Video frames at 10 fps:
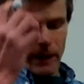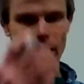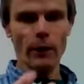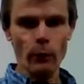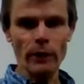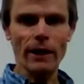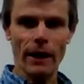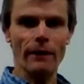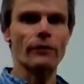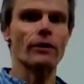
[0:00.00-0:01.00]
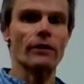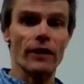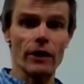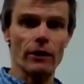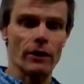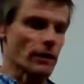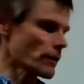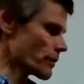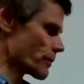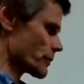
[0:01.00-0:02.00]
it would cover the
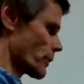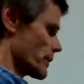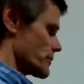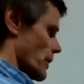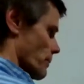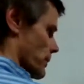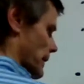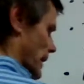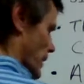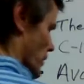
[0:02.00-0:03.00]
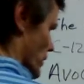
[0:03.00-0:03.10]
Earth. So here's our planet